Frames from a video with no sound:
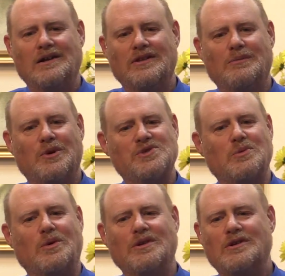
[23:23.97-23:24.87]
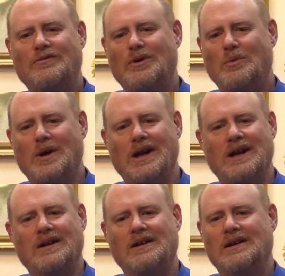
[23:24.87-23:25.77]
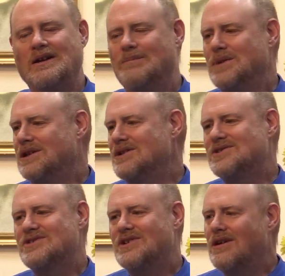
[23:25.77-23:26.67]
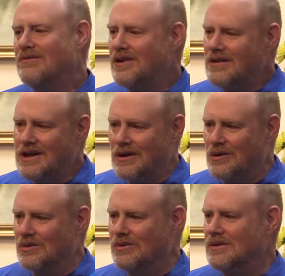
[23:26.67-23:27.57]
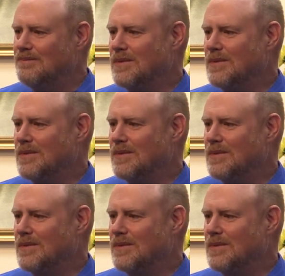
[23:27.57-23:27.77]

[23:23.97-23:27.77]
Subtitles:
the most wonderful way, because it's our very own.